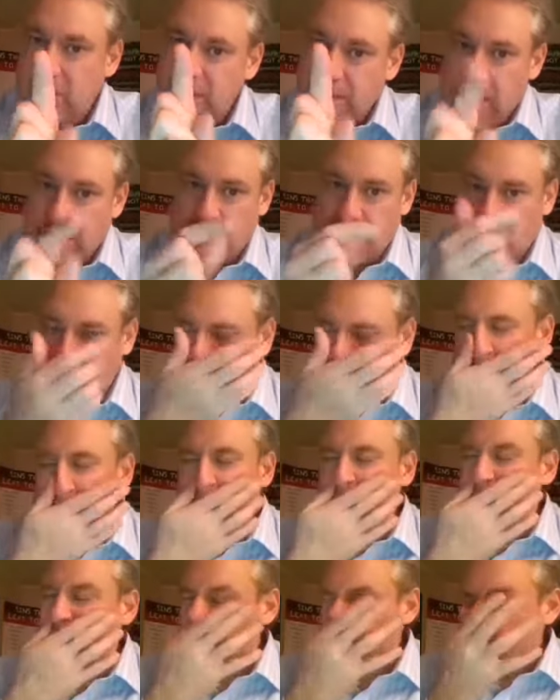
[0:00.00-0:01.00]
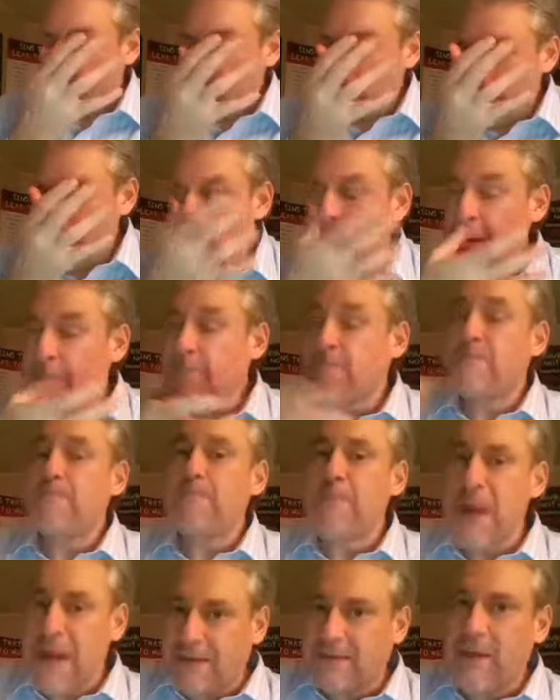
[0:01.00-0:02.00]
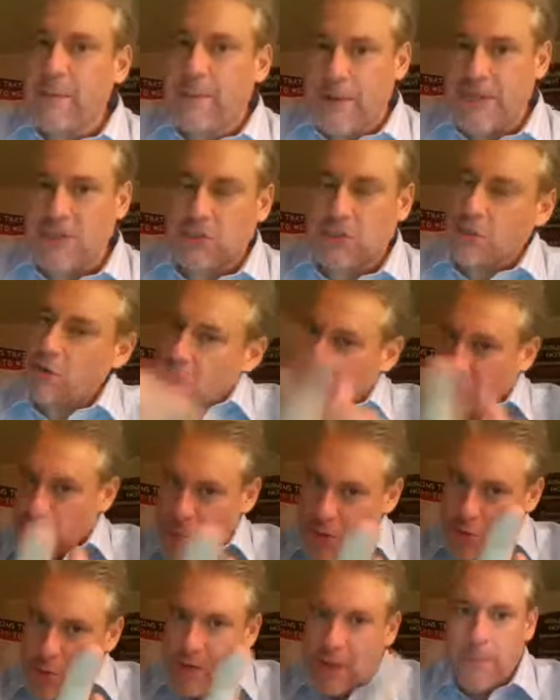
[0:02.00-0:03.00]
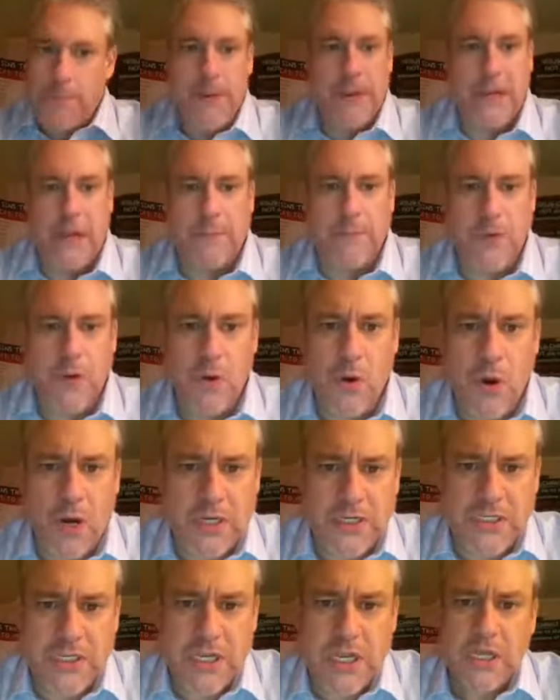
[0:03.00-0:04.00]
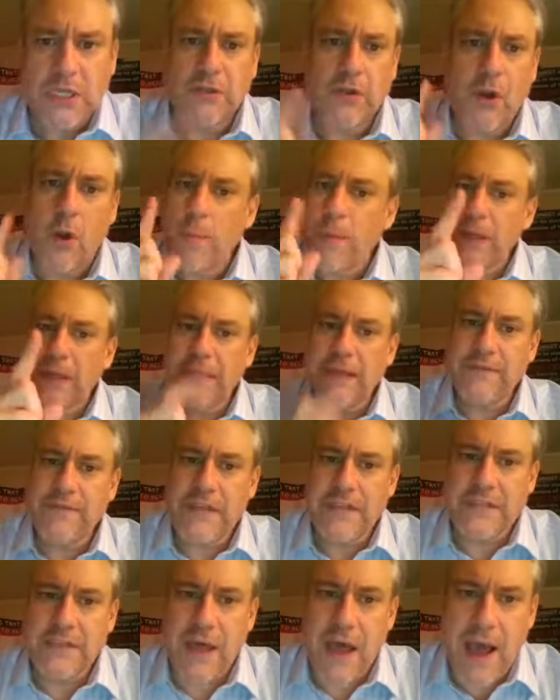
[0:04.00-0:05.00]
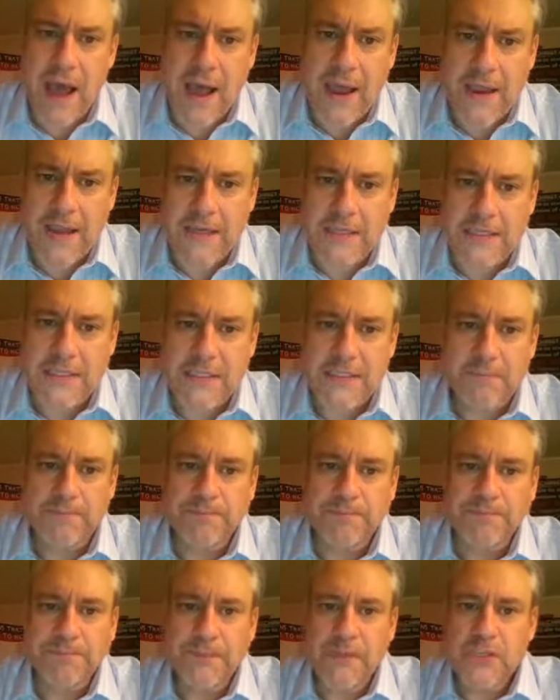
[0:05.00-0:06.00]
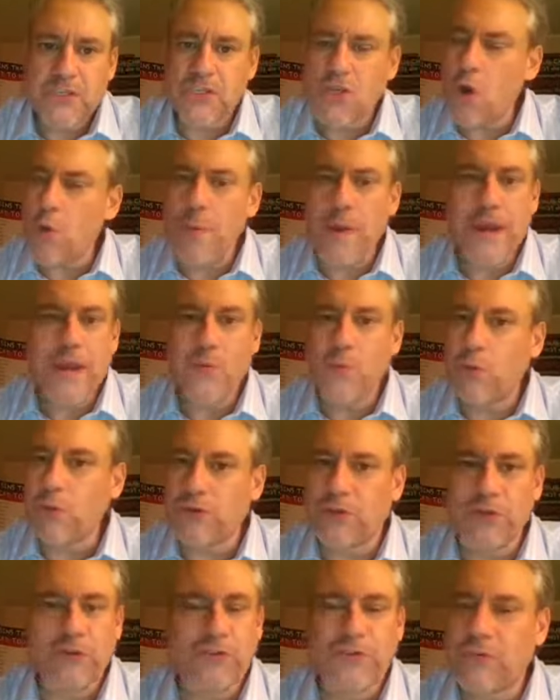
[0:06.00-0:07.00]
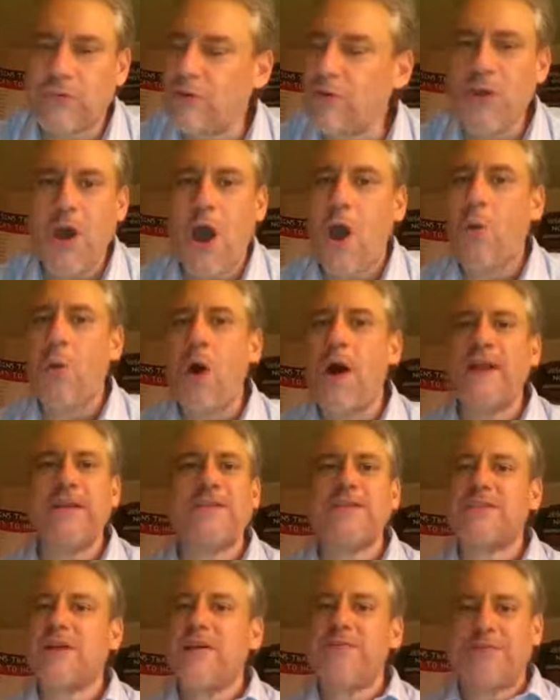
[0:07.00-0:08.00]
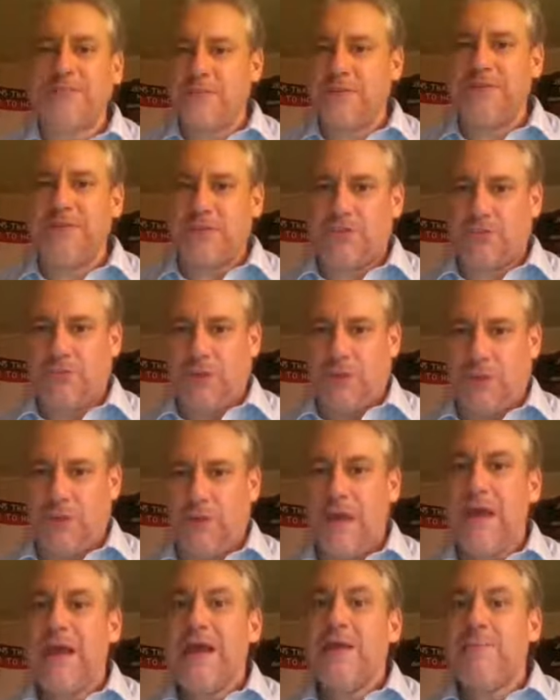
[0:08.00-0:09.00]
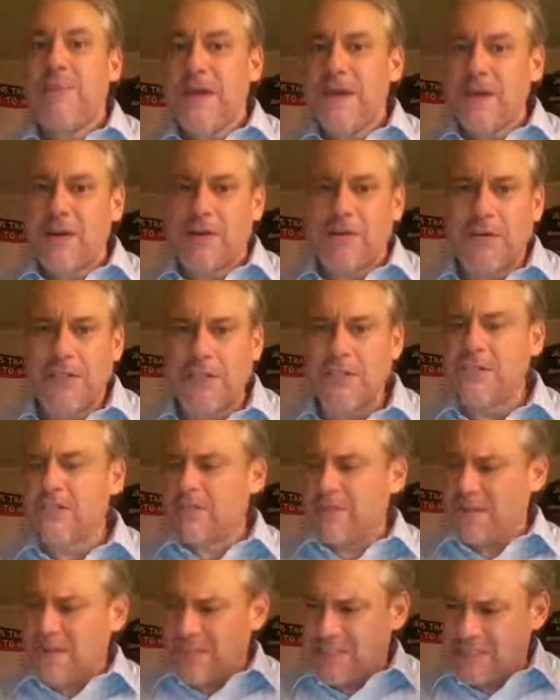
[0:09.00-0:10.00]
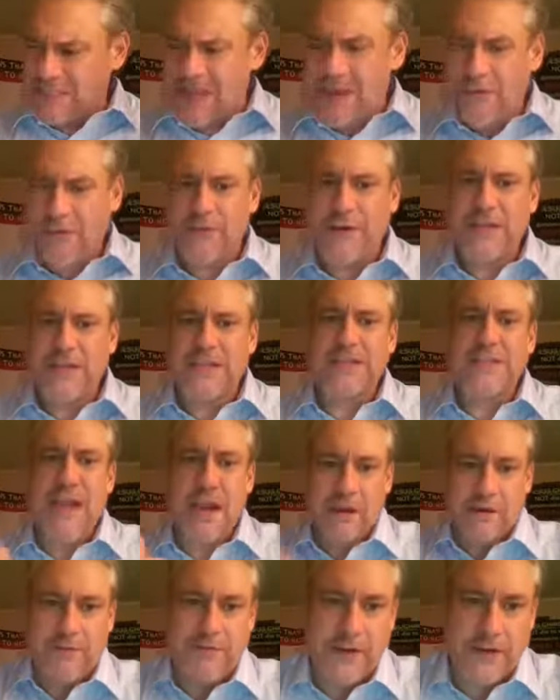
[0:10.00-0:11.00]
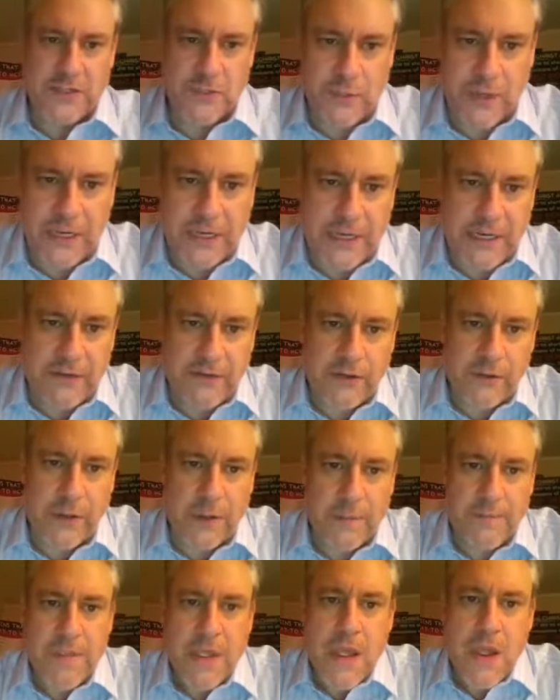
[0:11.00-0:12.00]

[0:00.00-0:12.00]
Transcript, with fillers: That's the question. He picked up his cross. Are you going to pick up yours? Don't believe these lies. So many will just do not want to suffer in this world. Being a Christian is about suffering and sacrifice. We're going to get into it.